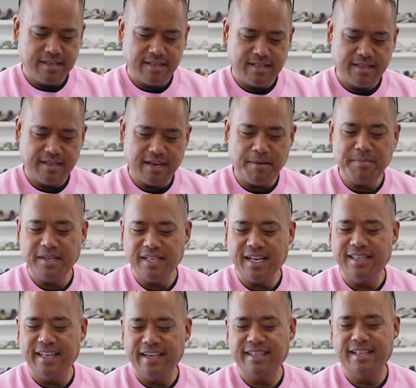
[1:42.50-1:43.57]
Came out. I mean, I
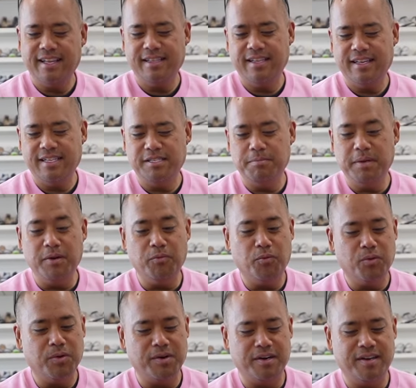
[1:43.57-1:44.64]
like that it's been
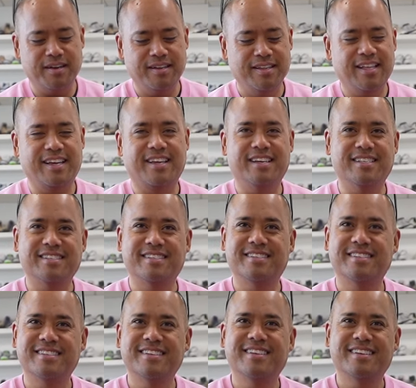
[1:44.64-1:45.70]
worn. Like it's.